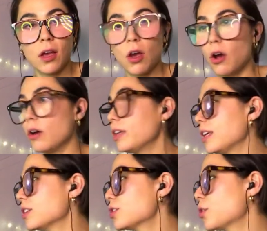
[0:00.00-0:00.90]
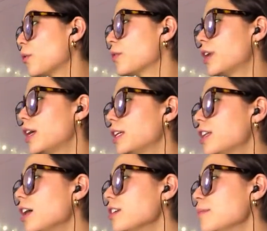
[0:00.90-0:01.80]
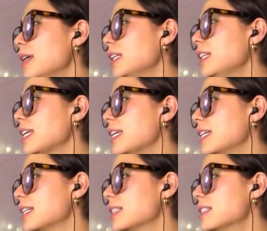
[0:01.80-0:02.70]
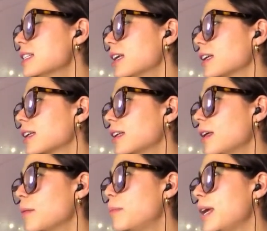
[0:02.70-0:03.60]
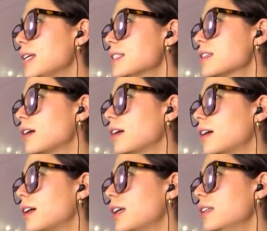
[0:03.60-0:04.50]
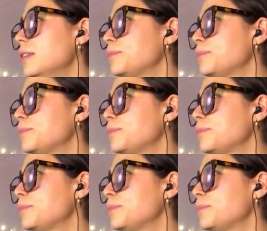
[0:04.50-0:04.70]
Okay, so the document is based on